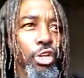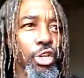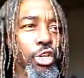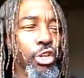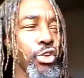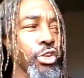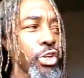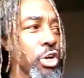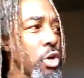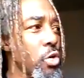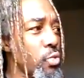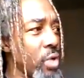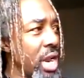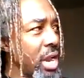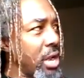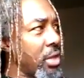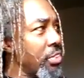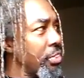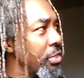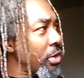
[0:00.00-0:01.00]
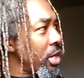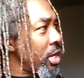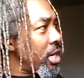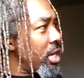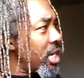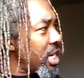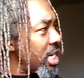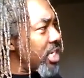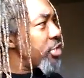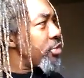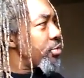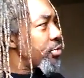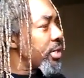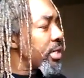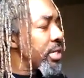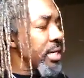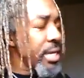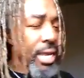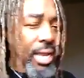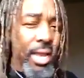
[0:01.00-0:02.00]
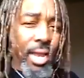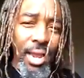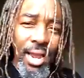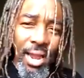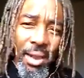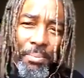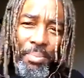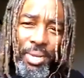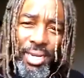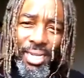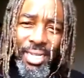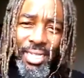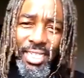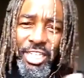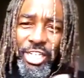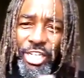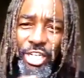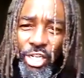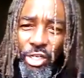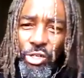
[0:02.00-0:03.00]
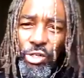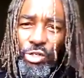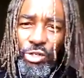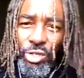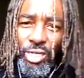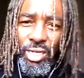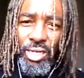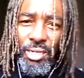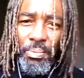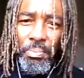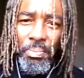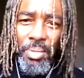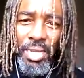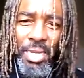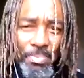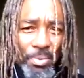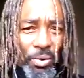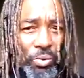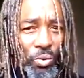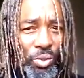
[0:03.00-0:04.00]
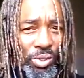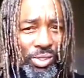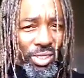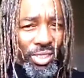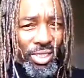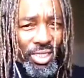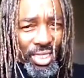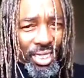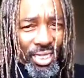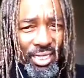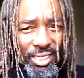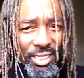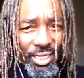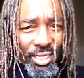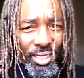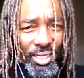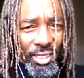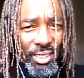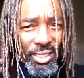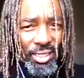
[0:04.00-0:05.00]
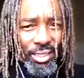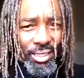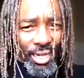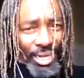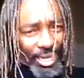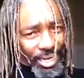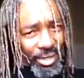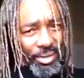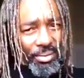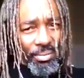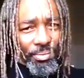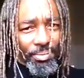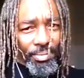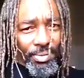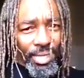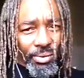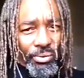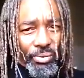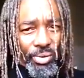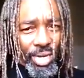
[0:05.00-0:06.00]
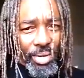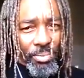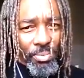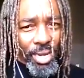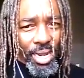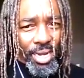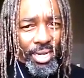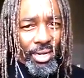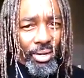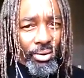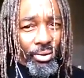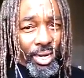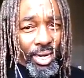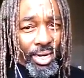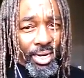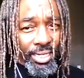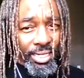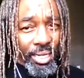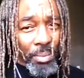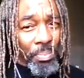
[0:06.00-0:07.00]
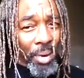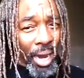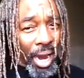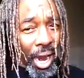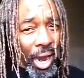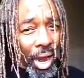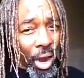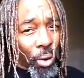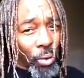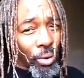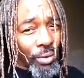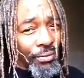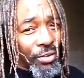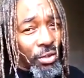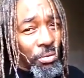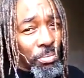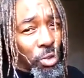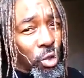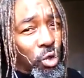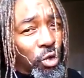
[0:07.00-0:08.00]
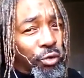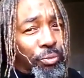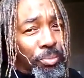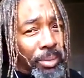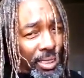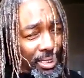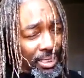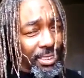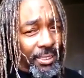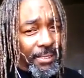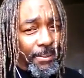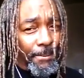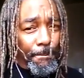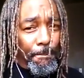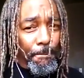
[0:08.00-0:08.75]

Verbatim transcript: Do you know around the country how many children and people will see? Damn, that red, black, and green is a powerful movement.